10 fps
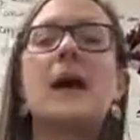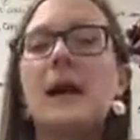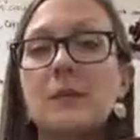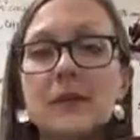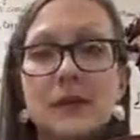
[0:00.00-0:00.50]

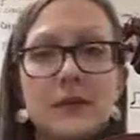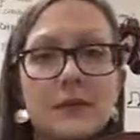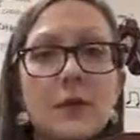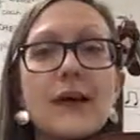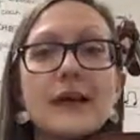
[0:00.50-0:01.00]
I'm gonna
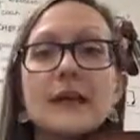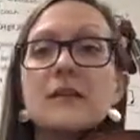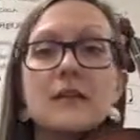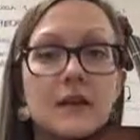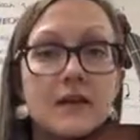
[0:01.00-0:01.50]
give you a
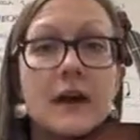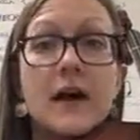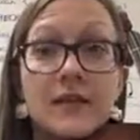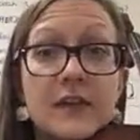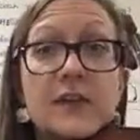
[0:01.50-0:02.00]
hint that
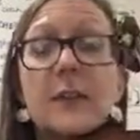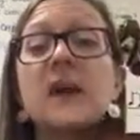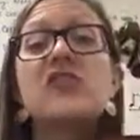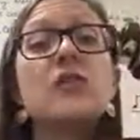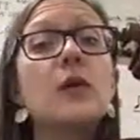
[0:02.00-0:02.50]
on this
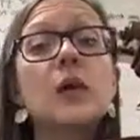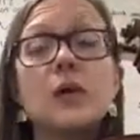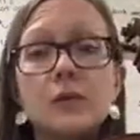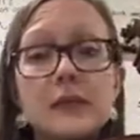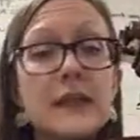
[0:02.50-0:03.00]
page you are
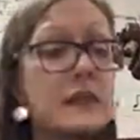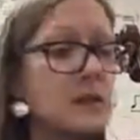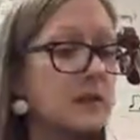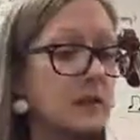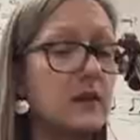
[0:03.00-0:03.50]
only
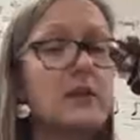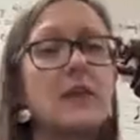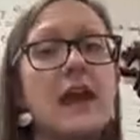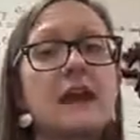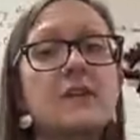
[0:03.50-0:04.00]
using
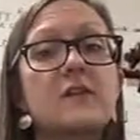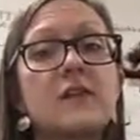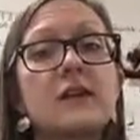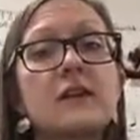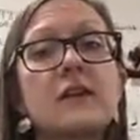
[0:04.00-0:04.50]
your A
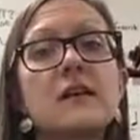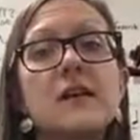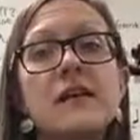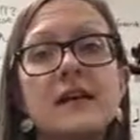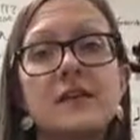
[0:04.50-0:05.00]

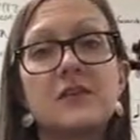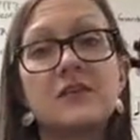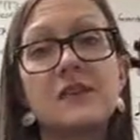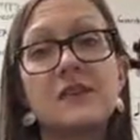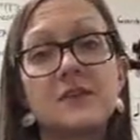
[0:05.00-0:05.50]
string and your
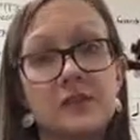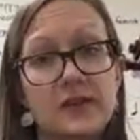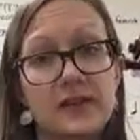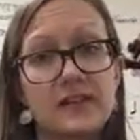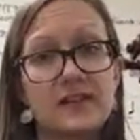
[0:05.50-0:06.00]
D
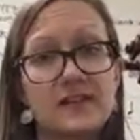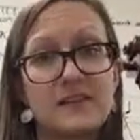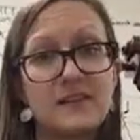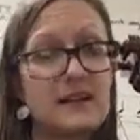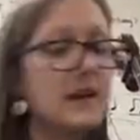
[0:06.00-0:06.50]

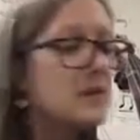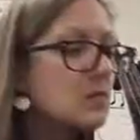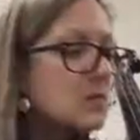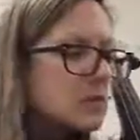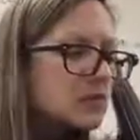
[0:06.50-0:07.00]
string, okay?
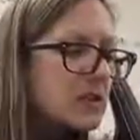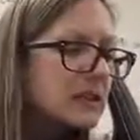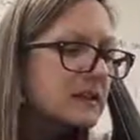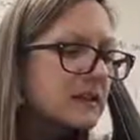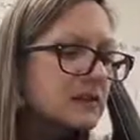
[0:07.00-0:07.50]

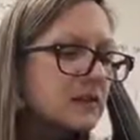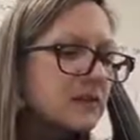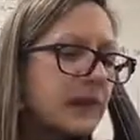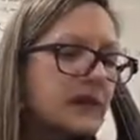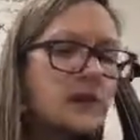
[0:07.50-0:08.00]
Take a second to
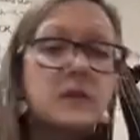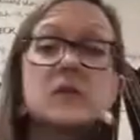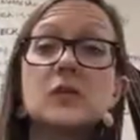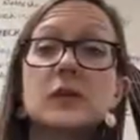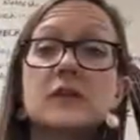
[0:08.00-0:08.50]
find
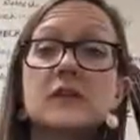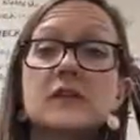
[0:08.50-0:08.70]
those two on your